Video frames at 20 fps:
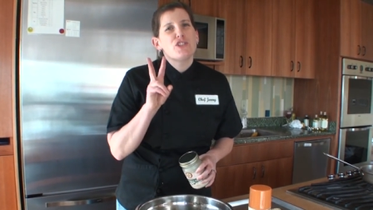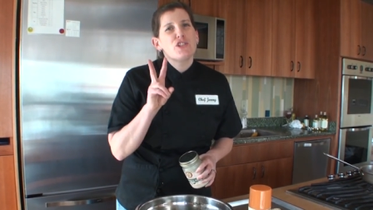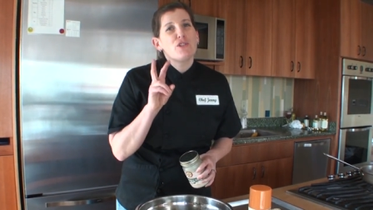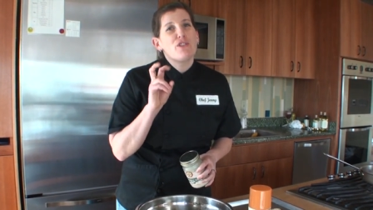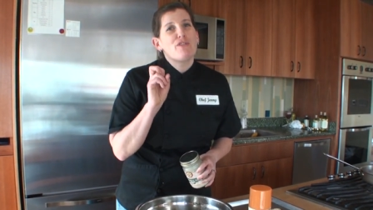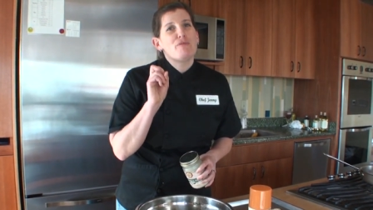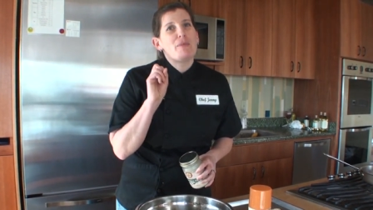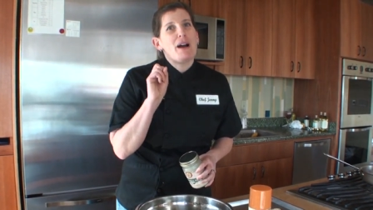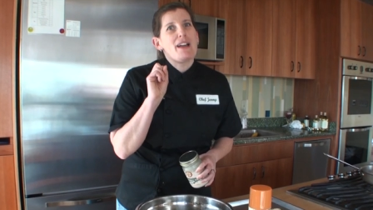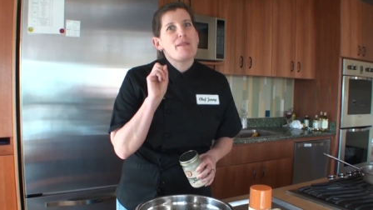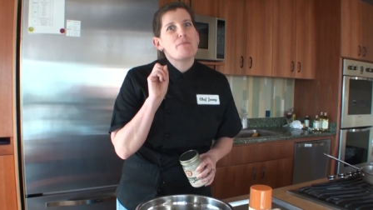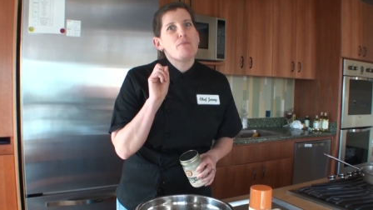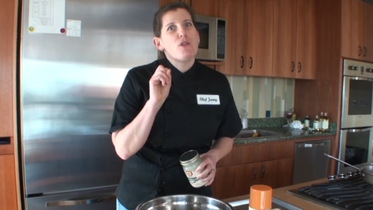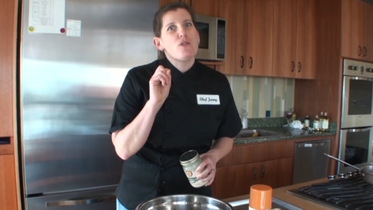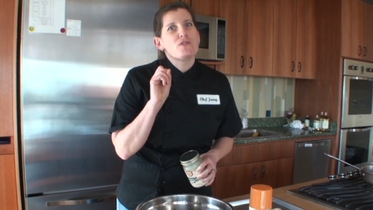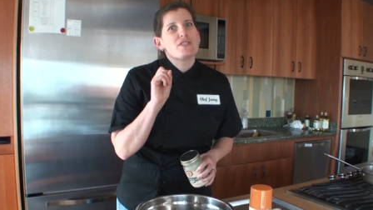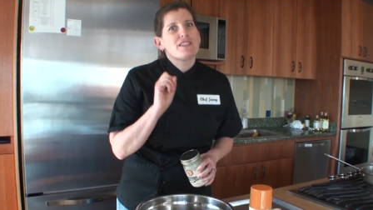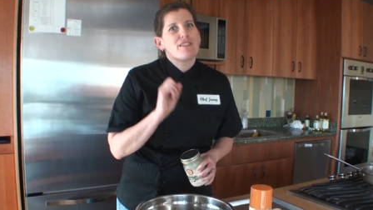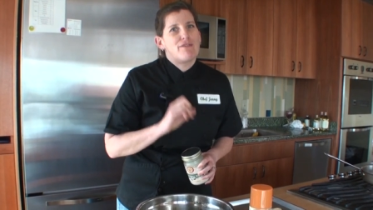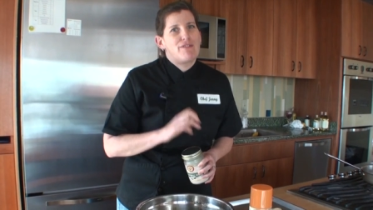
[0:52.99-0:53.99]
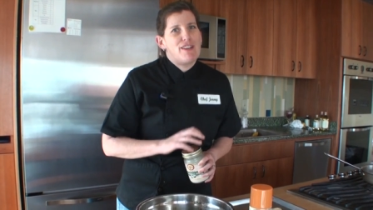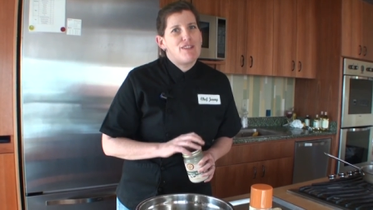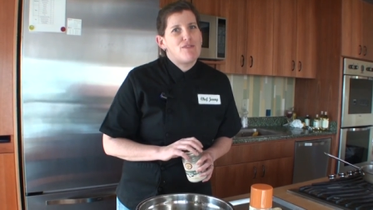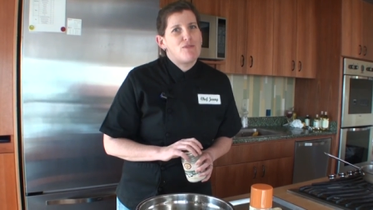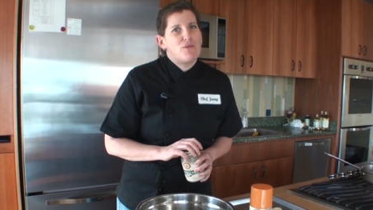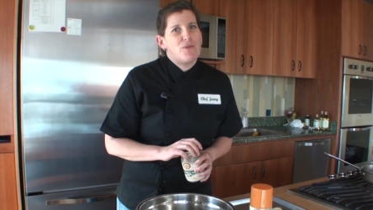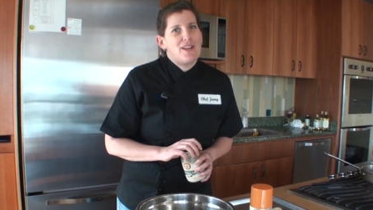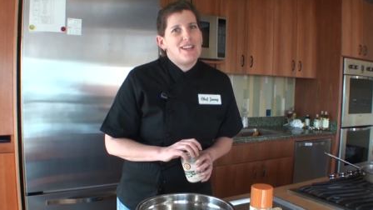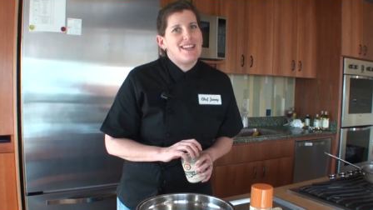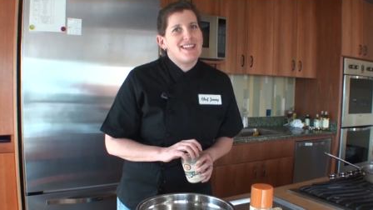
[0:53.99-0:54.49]
two of my most
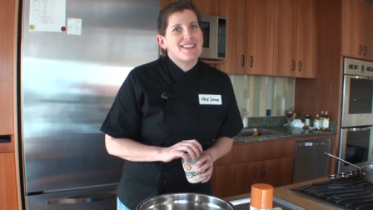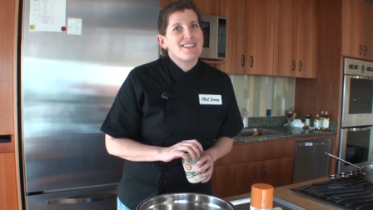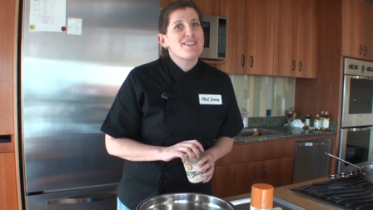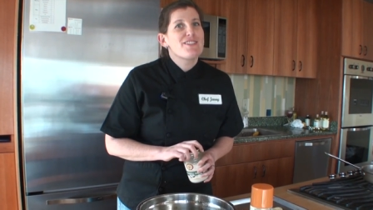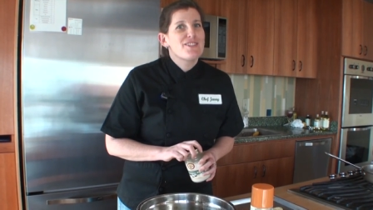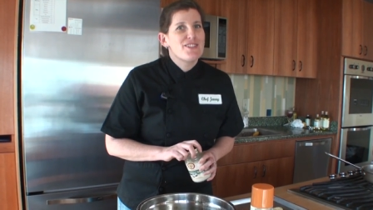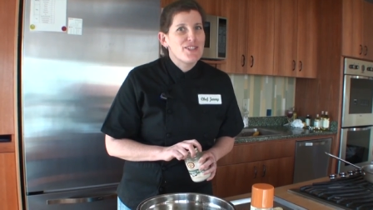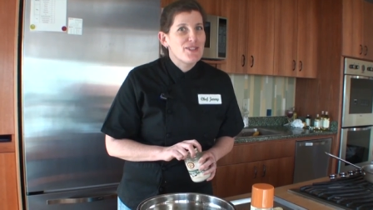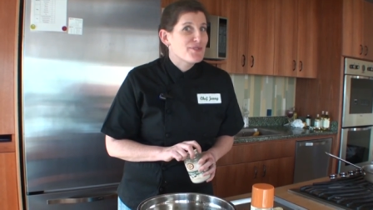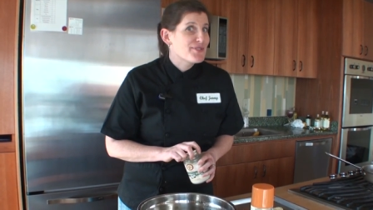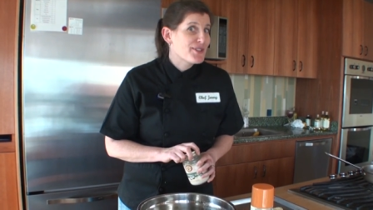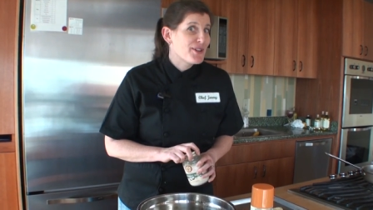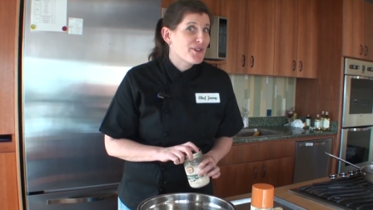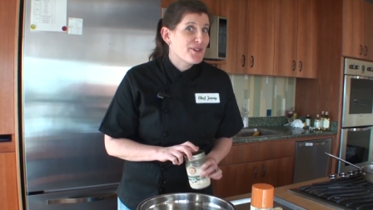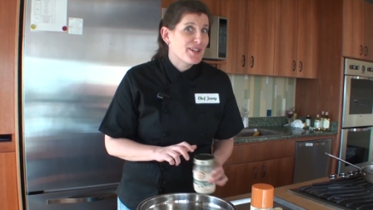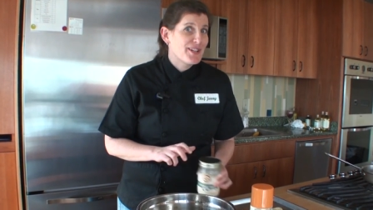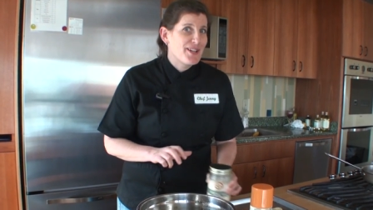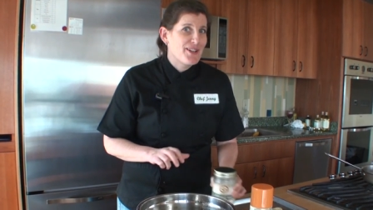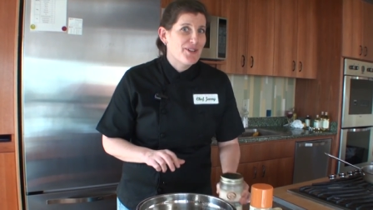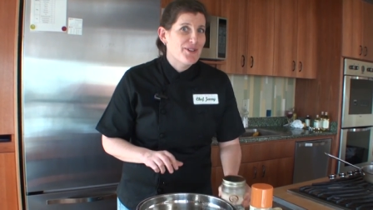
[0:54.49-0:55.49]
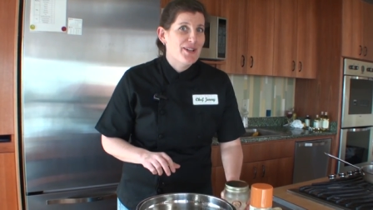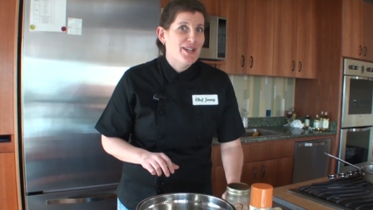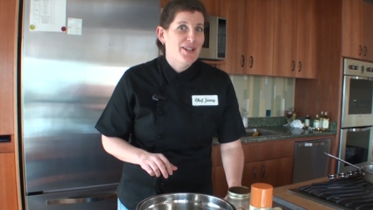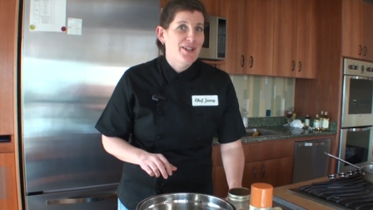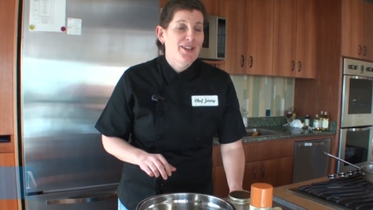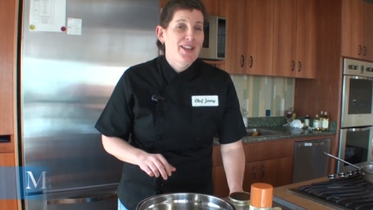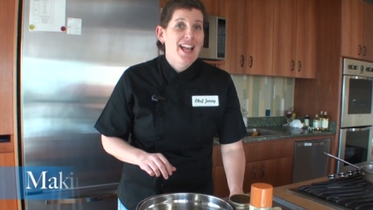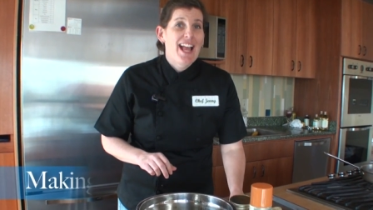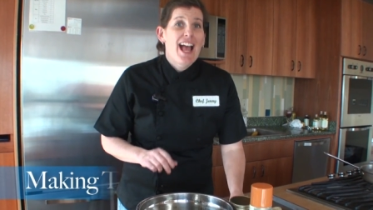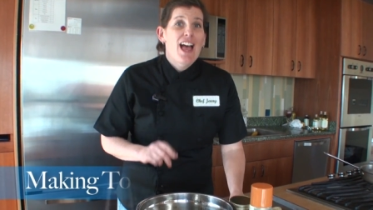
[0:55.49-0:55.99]
favorite ways to use coconut oil.